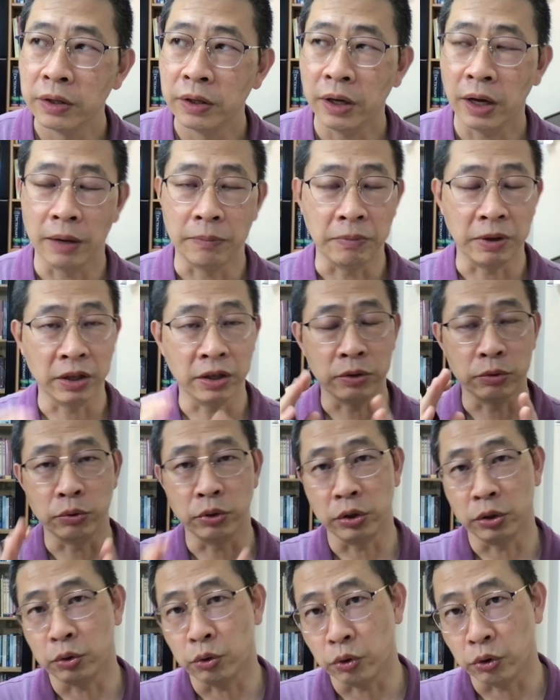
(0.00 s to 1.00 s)
I made the
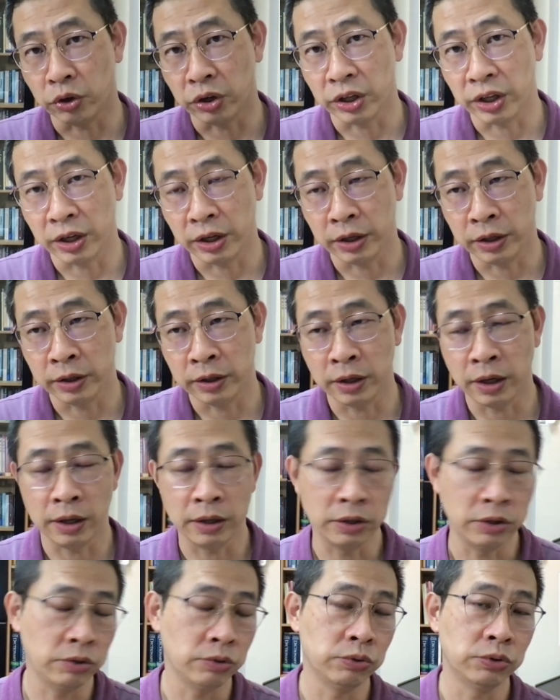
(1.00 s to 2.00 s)
recording. I
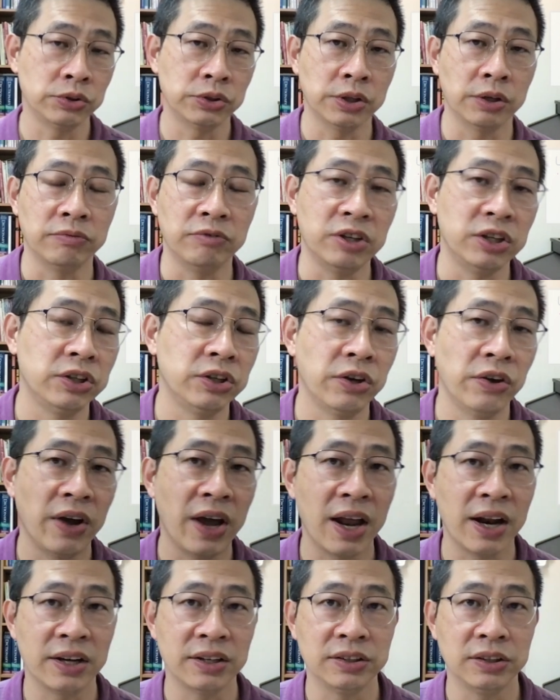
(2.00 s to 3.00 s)
used a video
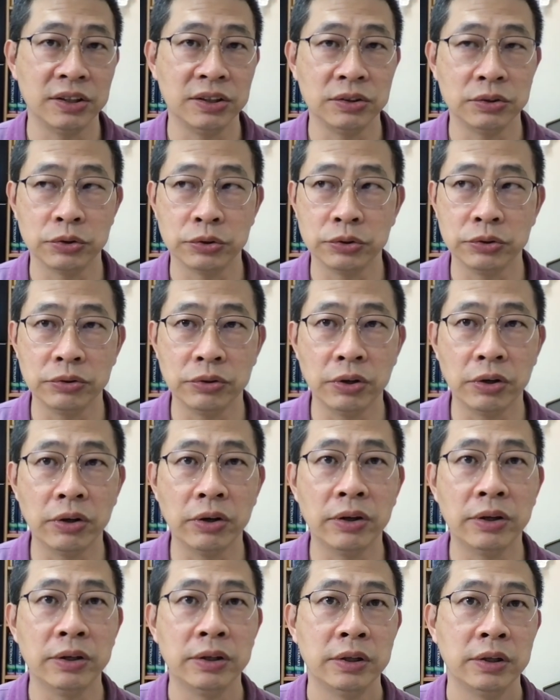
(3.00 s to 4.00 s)
editing
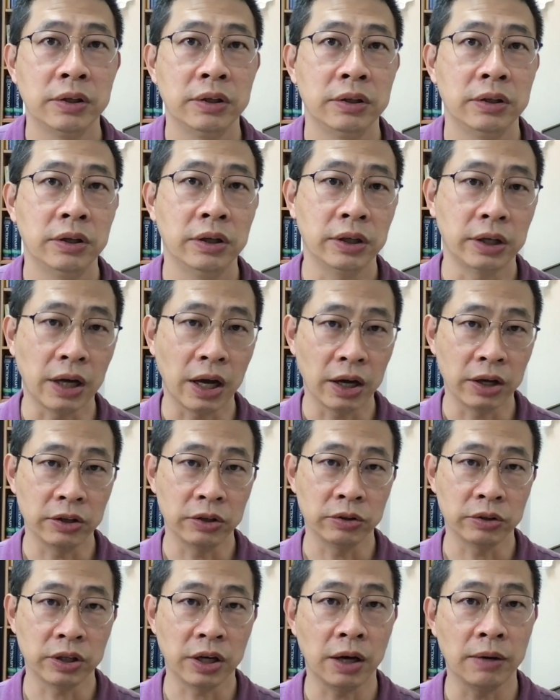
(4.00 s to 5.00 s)
tool. I kind
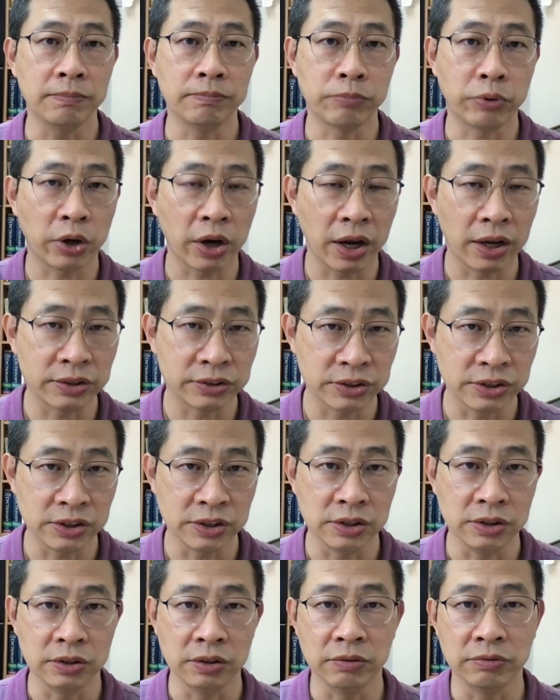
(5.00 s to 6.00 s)
of compress
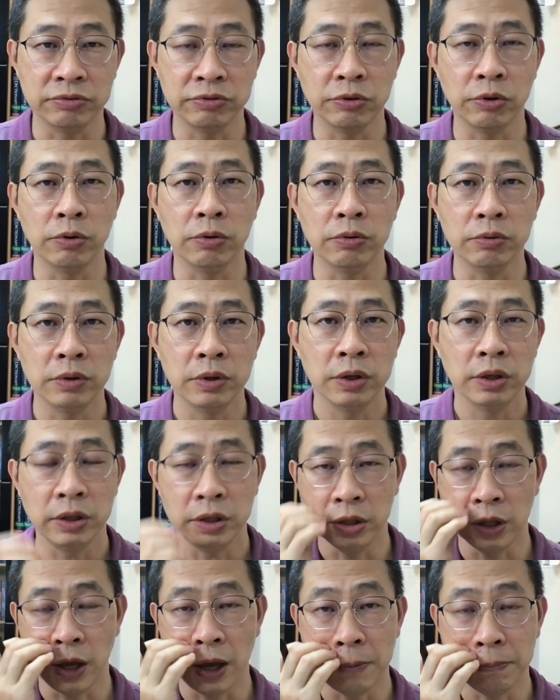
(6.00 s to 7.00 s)
it in the for
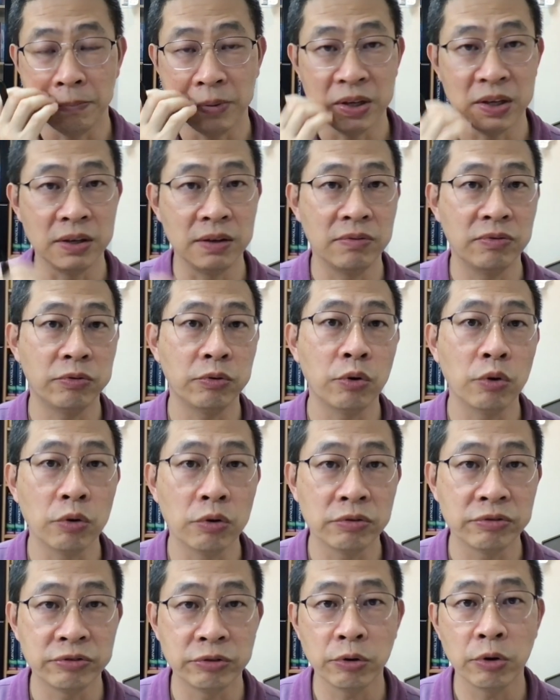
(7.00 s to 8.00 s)
in the
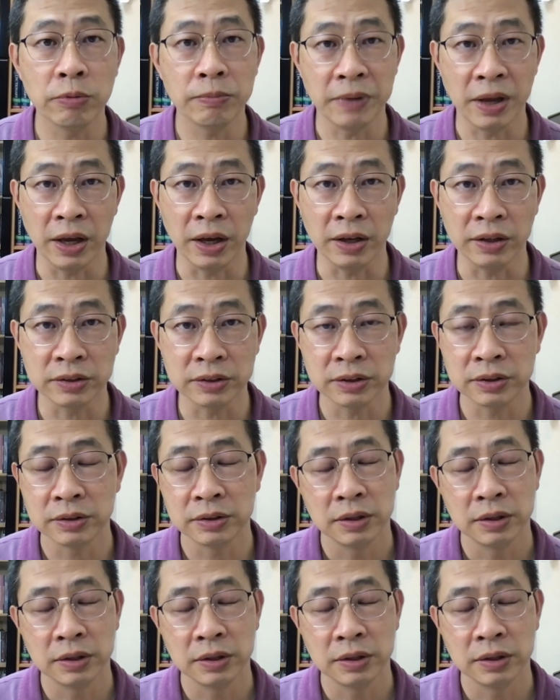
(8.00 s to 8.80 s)
MP4 format